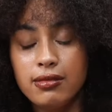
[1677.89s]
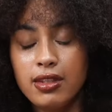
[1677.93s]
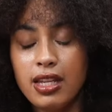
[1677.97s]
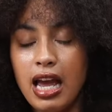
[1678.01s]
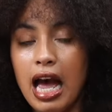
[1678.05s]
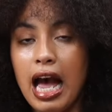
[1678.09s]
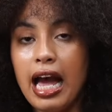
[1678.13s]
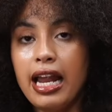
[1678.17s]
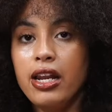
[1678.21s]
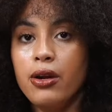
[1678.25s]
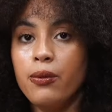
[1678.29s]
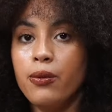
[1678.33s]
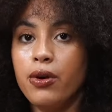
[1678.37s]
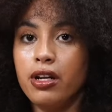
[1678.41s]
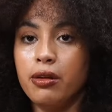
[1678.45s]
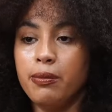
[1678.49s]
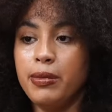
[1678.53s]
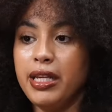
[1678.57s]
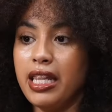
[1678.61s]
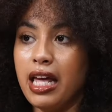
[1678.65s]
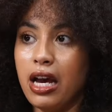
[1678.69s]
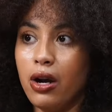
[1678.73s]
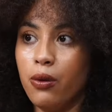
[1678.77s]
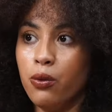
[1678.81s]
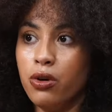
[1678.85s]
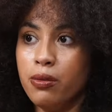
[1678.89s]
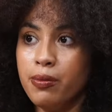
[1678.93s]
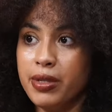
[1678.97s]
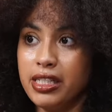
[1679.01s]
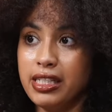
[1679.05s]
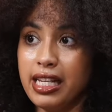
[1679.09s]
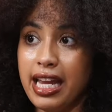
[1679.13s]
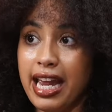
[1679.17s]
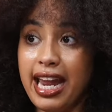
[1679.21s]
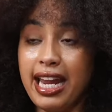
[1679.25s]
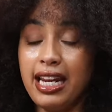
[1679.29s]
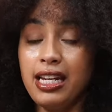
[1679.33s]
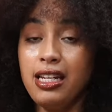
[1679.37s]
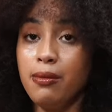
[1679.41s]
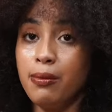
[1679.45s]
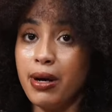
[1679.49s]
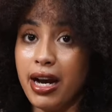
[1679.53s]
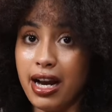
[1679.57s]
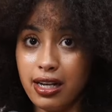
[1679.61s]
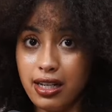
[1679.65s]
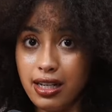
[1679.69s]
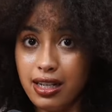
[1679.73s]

I didn't want to be that woman to anybody.